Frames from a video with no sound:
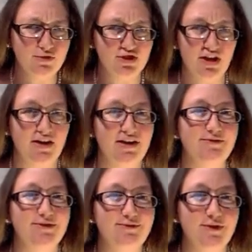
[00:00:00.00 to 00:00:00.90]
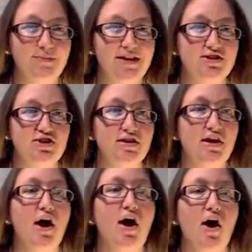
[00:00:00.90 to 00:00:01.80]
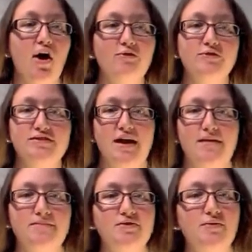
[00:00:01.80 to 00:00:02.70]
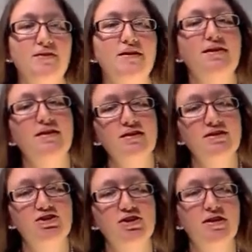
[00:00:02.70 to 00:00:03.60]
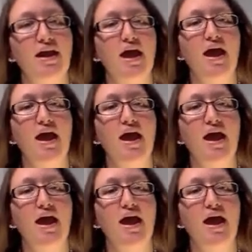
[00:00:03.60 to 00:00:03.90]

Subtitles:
sharing of information over time between the clinician